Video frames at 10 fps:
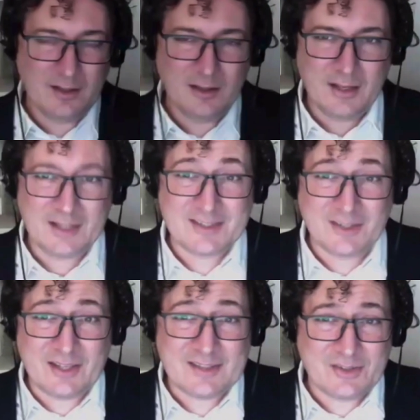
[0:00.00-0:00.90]
That's
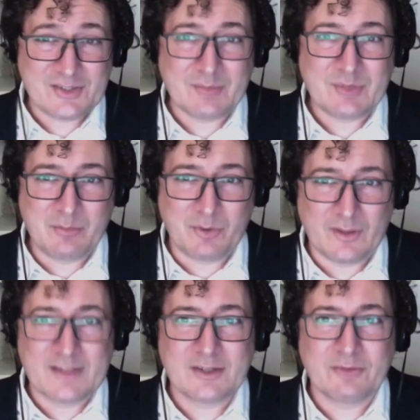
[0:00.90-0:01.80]
still September.
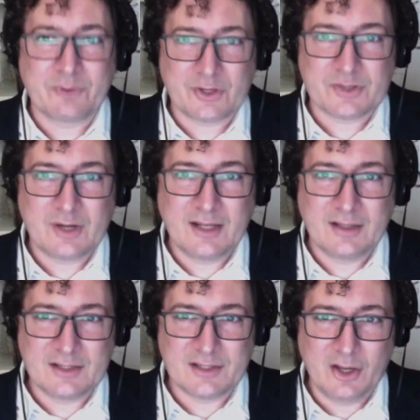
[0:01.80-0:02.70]
That's still
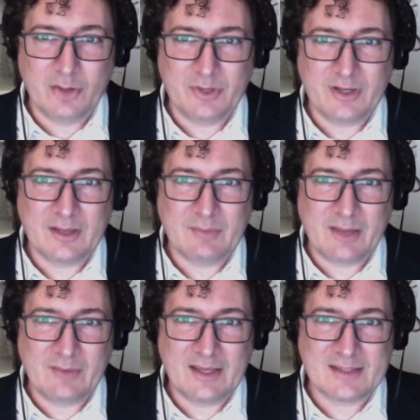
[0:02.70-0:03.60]
frustratingly slow, but
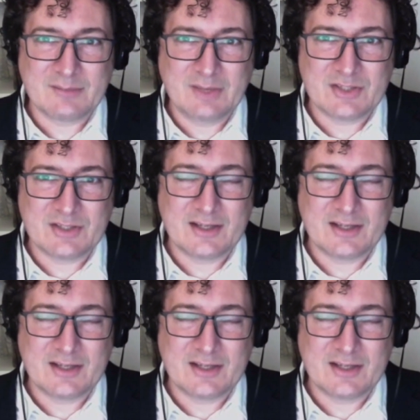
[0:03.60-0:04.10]
by my estimation,